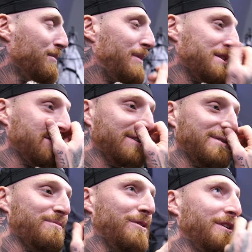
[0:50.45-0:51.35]
We were watching it
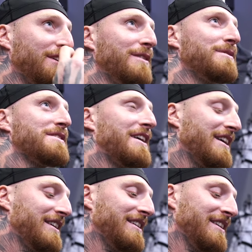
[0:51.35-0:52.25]
this morning, and he was
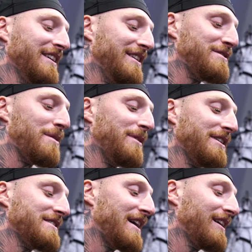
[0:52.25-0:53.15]
like, he saw me
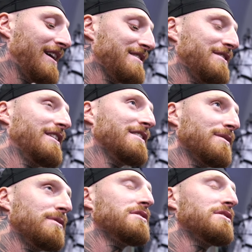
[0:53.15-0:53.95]
get a sack last year against him.